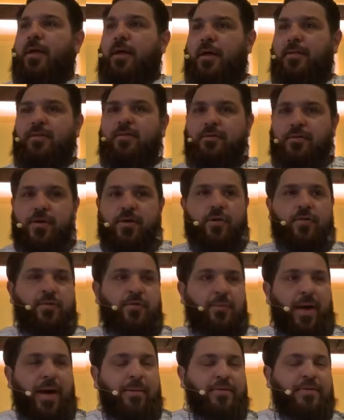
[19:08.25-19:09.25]
And you know, the
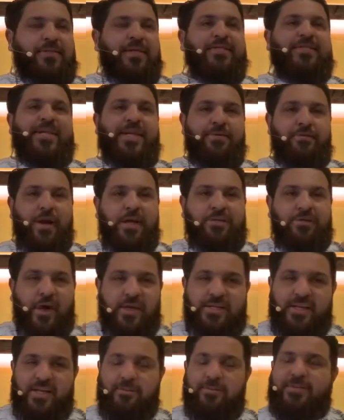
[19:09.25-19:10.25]
Bible says he
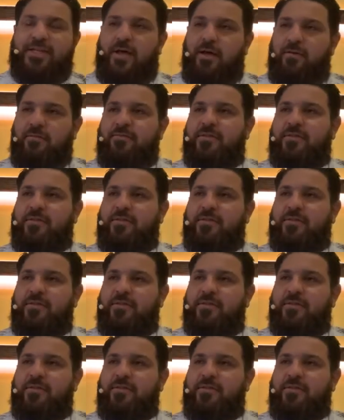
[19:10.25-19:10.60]
resurrected himself.